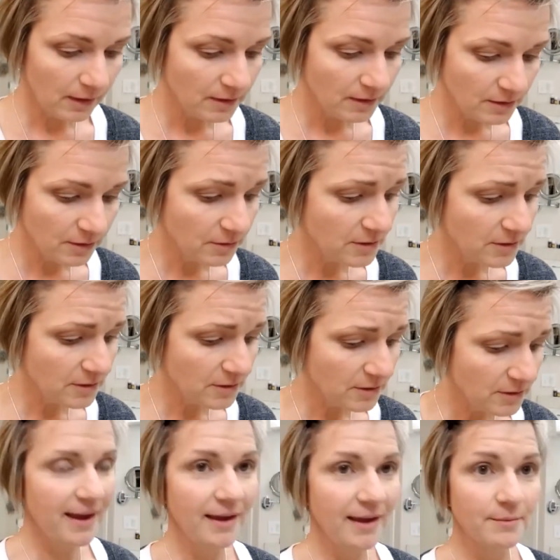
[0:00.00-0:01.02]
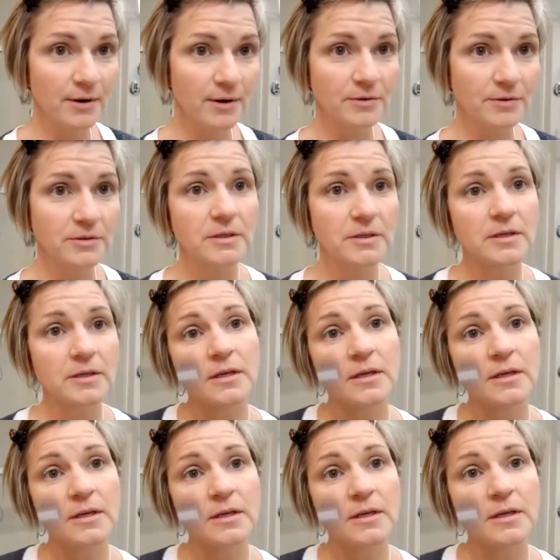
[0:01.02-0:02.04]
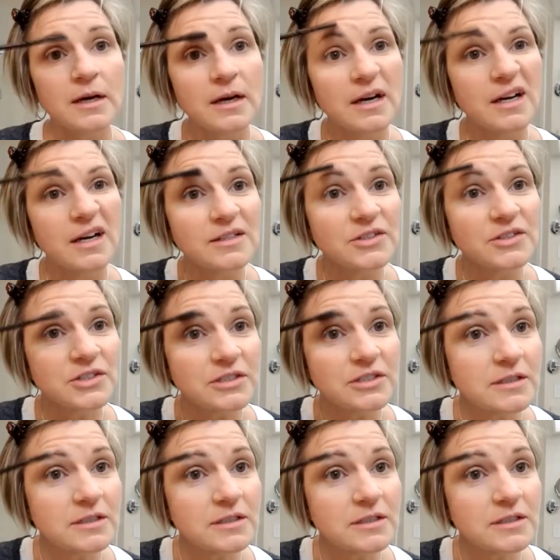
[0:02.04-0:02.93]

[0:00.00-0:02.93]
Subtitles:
notice how my eyebrows just look a